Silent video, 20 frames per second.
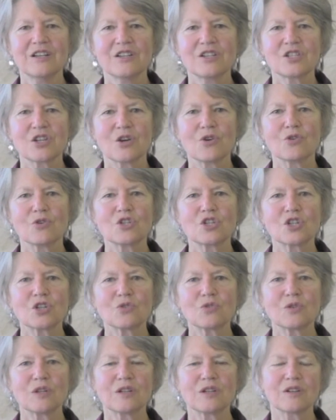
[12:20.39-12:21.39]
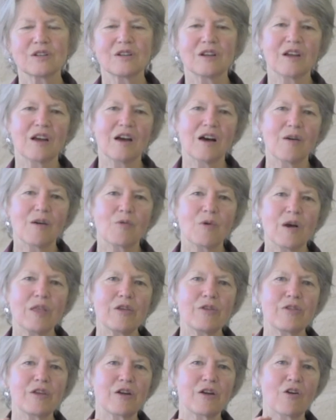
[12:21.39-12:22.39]
So children,
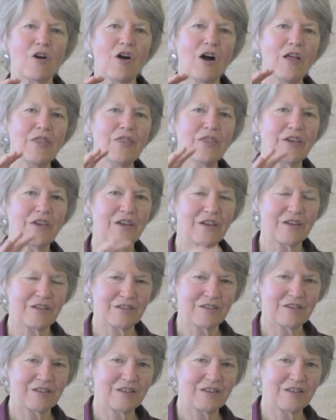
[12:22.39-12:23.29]
whether they're on the